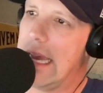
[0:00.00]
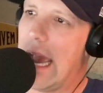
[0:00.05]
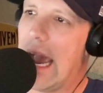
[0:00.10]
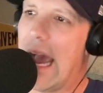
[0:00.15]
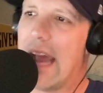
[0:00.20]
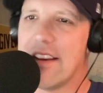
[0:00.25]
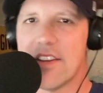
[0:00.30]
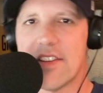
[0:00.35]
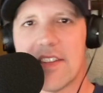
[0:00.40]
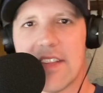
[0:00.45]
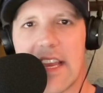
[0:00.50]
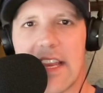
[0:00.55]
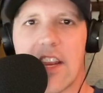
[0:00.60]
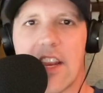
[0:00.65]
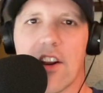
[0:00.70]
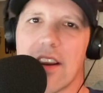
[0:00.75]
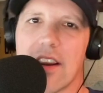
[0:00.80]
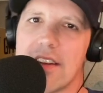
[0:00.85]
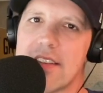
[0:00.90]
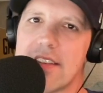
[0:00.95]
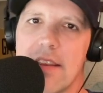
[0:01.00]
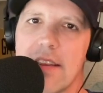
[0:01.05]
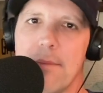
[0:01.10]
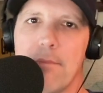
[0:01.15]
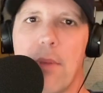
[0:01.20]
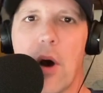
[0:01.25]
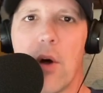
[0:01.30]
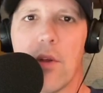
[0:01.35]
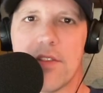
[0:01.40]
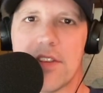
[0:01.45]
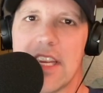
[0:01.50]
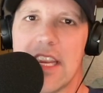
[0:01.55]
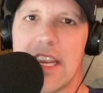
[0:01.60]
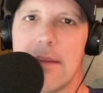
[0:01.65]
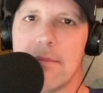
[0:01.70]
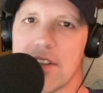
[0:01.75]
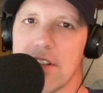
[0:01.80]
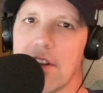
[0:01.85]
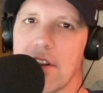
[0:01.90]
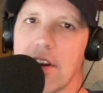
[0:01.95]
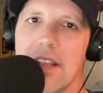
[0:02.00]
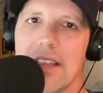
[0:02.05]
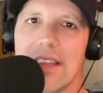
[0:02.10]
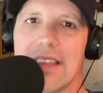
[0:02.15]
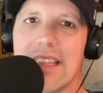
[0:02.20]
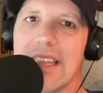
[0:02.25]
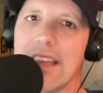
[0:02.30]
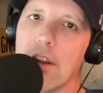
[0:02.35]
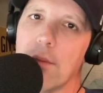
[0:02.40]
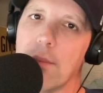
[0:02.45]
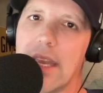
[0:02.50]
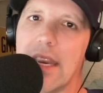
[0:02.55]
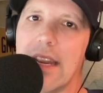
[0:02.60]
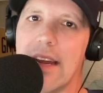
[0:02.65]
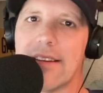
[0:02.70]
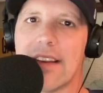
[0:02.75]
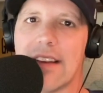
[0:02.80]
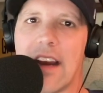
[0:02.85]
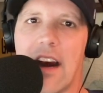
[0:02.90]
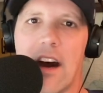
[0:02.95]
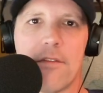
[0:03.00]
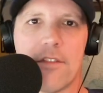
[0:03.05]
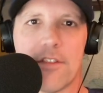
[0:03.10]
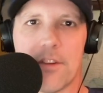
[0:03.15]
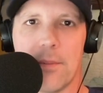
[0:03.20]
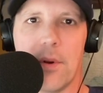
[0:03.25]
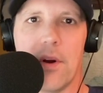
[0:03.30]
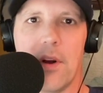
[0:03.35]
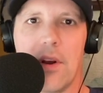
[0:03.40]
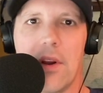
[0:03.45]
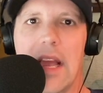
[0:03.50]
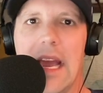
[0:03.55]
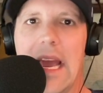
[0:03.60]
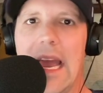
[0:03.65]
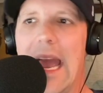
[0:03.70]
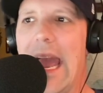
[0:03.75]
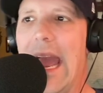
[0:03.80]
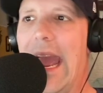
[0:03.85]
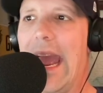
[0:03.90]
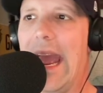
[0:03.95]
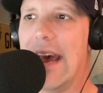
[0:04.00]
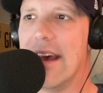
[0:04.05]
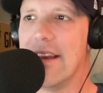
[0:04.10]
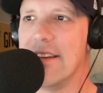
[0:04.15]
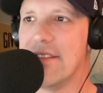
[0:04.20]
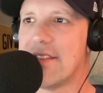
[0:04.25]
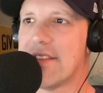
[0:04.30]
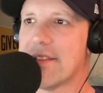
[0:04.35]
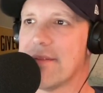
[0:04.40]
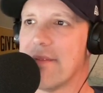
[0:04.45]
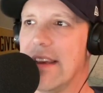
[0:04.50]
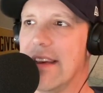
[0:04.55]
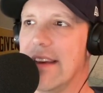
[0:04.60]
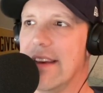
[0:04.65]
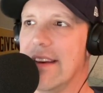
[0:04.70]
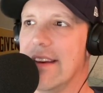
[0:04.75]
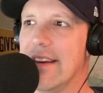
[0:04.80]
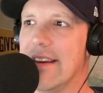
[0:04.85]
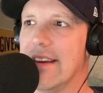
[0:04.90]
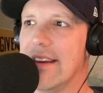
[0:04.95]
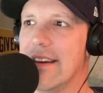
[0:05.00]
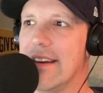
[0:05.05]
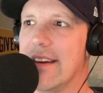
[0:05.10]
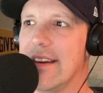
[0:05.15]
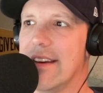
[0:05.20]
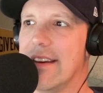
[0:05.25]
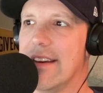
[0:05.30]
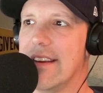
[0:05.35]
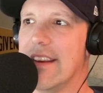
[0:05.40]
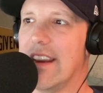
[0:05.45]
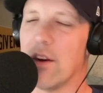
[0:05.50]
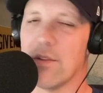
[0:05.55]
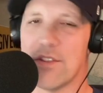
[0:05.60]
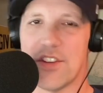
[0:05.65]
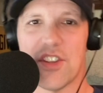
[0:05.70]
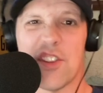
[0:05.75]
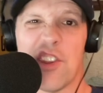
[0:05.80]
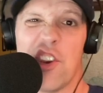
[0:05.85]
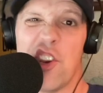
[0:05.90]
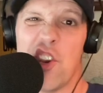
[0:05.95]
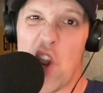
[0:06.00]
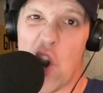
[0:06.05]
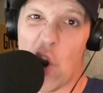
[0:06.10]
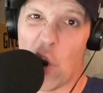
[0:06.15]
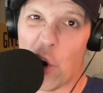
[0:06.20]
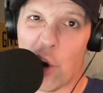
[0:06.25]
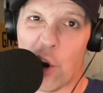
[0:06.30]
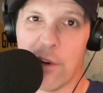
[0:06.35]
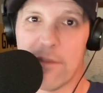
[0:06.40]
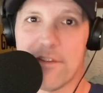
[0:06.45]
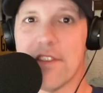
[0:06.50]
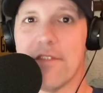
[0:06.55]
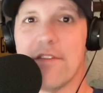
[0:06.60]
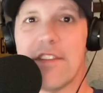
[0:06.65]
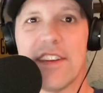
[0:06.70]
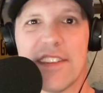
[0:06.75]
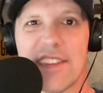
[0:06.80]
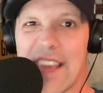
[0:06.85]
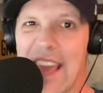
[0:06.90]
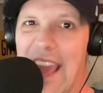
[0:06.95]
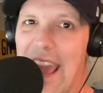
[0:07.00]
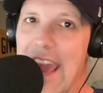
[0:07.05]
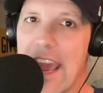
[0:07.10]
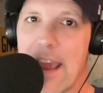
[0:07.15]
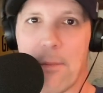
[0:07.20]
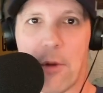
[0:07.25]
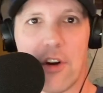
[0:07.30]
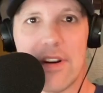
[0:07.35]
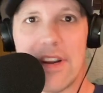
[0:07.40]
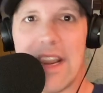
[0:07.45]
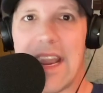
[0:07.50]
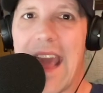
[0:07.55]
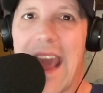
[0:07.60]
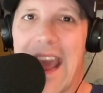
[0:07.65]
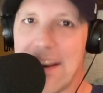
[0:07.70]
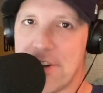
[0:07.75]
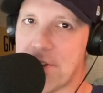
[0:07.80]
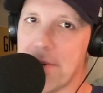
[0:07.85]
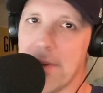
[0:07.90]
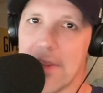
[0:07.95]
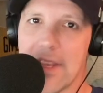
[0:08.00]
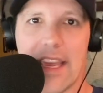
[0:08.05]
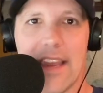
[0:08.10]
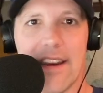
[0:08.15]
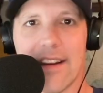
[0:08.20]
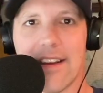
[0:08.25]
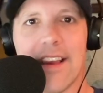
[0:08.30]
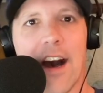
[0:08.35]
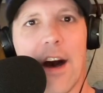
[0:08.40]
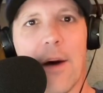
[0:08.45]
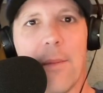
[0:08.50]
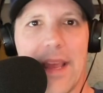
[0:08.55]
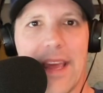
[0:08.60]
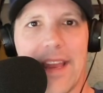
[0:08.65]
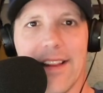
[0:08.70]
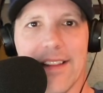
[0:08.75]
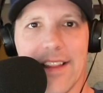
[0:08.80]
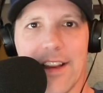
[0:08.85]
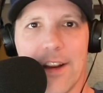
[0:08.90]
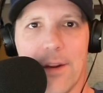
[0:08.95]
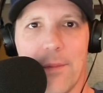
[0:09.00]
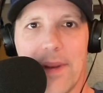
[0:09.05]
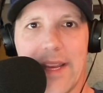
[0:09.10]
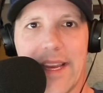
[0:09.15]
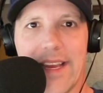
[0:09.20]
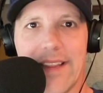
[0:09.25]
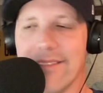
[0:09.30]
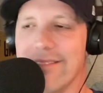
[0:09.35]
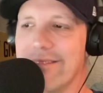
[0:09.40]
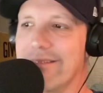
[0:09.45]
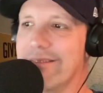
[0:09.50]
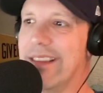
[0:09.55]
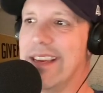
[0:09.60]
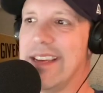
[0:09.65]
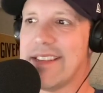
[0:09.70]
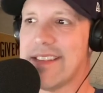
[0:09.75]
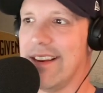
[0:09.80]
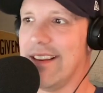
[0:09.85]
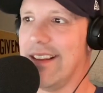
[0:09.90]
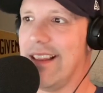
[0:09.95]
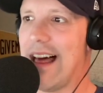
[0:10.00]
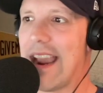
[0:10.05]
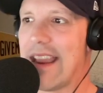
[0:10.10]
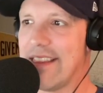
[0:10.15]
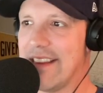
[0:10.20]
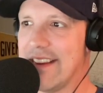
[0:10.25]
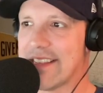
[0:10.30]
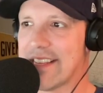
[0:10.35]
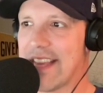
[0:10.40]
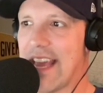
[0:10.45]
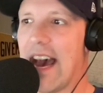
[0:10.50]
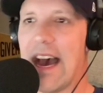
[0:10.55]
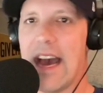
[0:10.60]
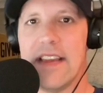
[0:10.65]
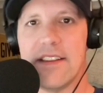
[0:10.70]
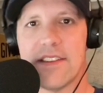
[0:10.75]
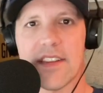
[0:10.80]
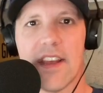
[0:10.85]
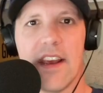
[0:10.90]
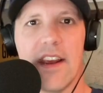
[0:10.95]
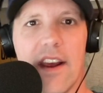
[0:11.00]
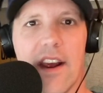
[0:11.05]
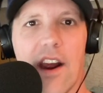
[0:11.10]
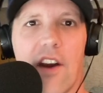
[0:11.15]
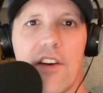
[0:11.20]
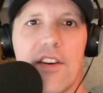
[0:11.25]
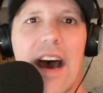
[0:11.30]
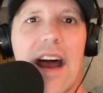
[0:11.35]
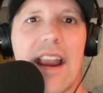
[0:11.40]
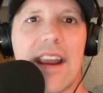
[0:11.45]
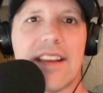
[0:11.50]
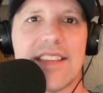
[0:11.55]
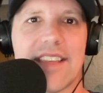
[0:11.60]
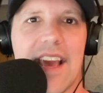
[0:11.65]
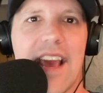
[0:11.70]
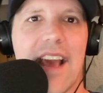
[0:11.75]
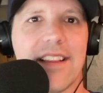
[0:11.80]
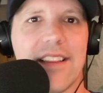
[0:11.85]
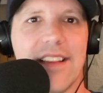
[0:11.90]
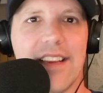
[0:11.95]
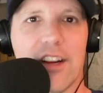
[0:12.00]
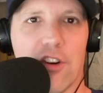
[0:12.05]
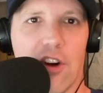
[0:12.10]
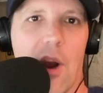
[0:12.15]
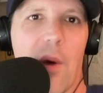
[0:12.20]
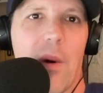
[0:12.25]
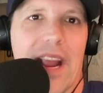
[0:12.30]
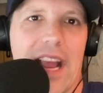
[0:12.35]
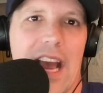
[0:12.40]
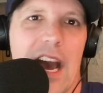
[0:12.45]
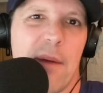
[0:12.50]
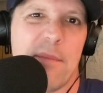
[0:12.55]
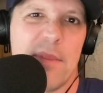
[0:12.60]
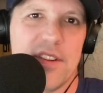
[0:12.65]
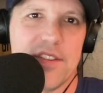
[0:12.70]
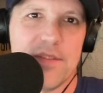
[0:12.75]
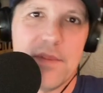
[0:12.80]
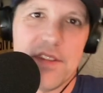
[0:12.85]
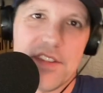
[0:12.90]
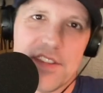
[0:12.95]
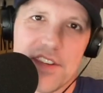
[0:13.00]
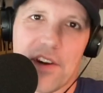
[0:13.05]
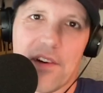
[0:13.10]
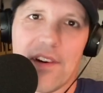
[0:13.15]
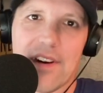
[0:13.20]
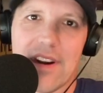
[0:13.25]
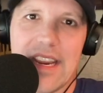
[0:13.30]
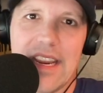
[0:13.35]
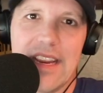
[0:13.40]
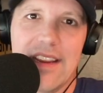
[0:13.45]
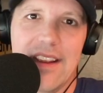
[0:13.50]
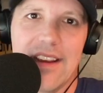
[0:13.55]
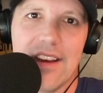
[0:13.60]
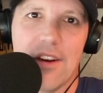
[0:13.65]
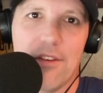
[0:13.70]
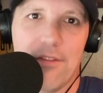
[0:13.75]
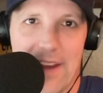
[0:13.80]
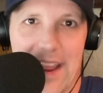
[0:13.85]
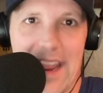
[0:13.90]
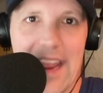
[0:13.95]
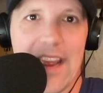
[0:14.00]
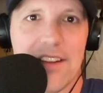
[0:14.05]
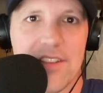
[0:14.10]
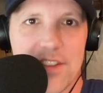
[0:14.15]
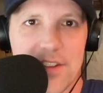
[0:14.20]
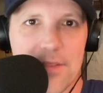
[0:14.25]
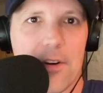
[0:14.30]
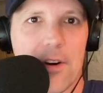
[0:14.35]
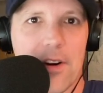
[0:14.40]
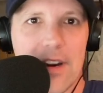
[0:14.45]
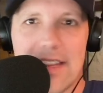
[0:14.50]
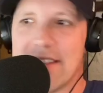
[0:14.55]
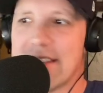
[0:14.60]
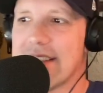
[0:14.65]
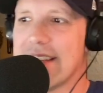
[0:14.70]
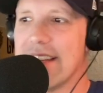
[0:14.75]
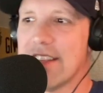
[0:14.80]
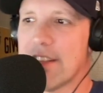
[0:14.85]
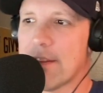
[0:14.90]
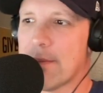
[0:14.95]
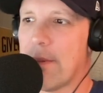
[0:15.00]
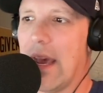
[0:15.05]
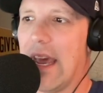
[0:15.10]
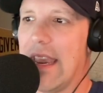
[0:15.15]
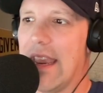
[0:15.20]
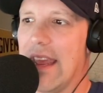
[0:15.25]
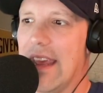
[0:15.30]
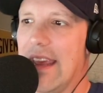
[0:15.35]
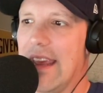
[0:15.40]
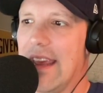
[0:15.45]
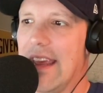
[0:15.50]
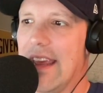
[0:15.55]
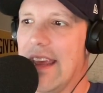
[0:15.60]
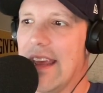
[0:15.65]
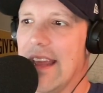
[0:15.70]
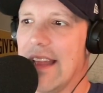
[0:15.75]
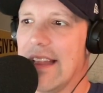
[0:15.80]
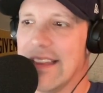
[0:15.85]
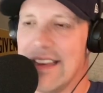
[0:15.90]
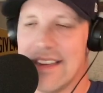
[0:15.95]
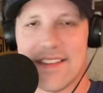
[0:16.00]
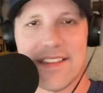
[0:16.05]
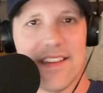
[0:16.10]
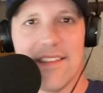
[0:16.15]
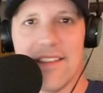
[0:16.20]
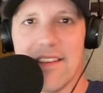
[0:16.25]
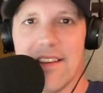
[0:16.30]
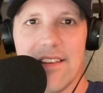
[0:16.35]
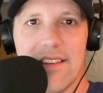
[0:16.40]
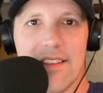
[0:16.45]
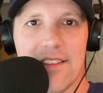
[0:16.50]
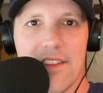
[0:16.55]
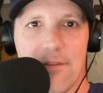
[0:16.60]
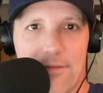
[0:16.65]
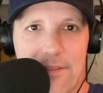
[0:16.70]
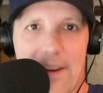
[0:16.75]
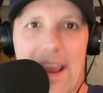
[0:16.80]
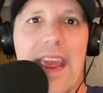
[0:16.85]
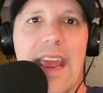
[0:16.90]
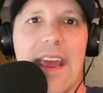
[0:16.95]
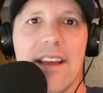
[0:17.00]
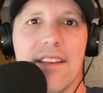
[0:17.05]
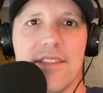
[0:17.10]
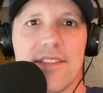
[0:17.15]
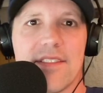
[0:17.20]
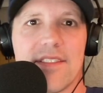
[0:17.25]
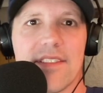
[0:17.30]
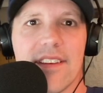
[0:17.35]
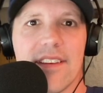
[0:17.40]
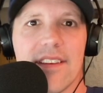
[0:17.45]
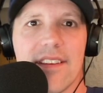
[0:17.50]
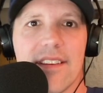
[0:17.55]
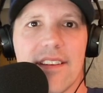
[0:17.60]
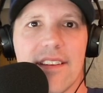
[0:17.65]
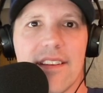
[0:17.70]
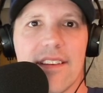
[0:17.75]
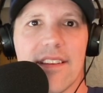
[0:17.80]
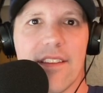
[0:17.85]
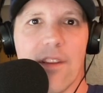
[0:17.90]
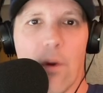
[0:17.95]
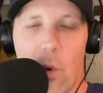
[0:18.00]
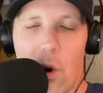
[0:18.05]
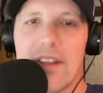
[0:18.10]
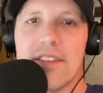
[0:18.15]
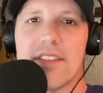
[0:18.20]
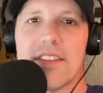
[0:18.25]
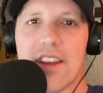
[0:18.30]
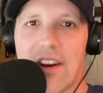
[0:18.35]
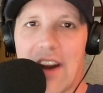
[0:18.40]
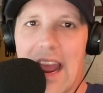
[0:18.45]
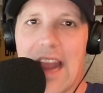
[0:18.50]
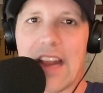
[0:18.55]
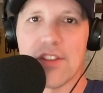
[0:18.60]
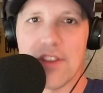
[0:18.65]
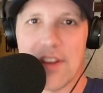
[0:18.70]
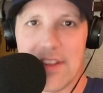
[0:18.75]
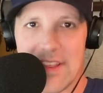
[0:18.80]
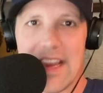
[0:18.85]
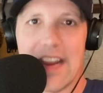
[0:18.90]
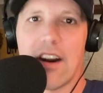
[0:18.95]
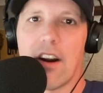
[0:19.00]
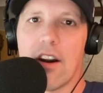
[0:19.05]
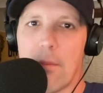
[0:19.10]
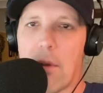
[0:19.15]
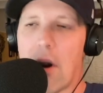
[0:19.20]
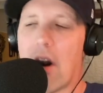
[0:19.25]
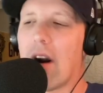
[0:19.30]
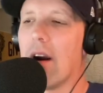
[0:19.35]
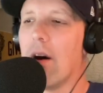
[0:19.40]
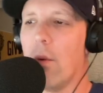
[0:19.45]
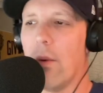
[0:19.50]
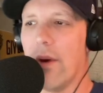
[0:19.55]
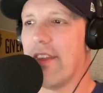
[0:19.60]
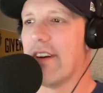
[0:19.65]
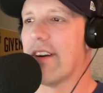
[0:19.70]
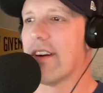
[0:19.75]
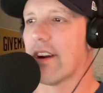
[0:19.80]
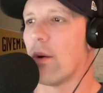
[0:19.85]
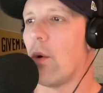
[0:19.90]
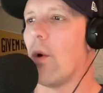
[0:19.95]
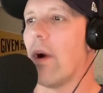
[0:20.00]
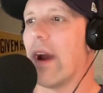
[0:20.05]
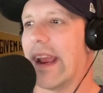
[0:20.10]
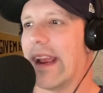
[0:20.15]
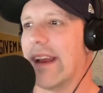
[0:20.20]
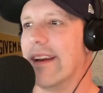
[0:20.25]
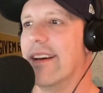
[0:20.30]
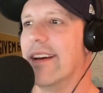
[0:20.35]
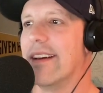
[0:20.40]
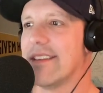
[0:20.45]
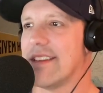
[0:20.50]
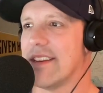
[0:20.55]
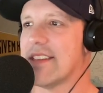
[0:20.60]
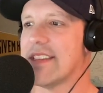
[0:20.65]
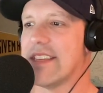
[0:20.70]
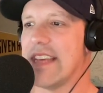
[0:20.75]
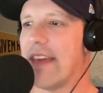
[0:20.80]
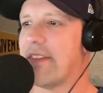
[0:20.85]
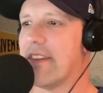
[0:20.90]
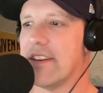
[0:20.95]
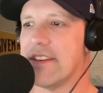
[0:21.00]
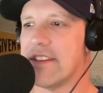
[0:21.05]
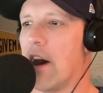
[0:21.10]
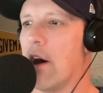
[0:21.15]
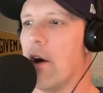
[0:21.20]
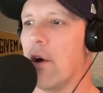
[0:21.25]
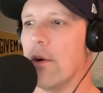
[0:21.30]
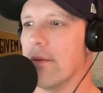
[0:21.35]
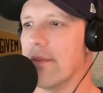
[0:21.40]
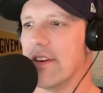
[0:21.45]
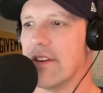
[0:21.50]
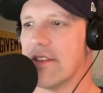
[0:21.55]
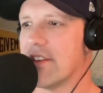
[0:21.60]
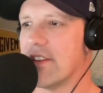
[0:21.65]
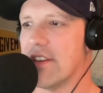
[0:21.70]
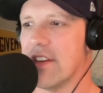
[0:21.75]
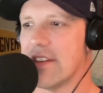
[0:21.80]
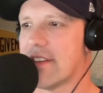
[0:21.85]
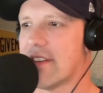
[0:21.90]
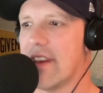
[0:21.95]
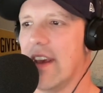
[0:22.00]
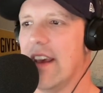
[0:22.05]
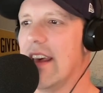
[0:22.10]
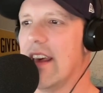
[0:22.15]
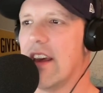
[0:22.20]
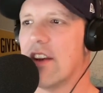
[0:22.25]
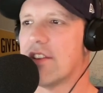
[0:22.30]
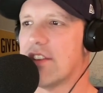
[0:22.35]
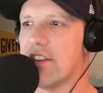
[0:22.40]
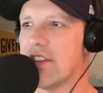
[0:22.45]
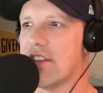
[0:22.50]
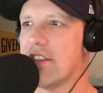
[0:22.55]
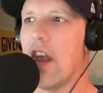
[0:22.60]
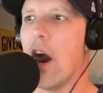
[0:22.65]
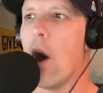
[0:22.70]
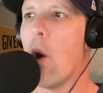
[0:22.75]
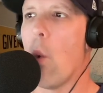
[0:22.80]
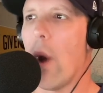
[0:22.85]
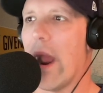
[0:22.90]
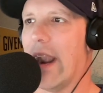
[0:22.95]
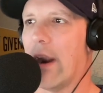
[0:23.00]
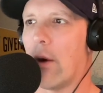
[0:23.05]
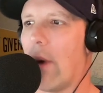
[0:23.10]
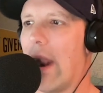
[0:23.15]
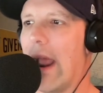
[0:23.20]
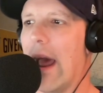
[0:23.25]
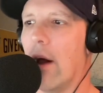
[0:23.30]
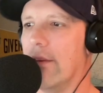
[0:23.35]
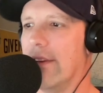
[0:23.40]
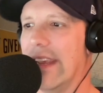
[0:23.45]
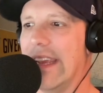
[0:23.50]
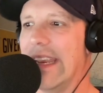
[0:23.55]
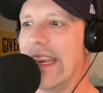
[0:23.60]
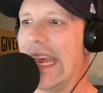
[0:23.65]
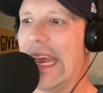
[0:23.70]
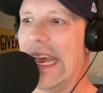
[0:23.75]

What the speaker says: I just think you're going to see both teams look a little bit uncomfortable as, you know, just the nerves of this game are naturally going to come in a little bit. Listen, a lot of these guys are not exactly growing up as Missouri fans, for instance, but listen, the fans, the ones that are actually there tomorrow, well, they're going to set the tone. There's just no way around it.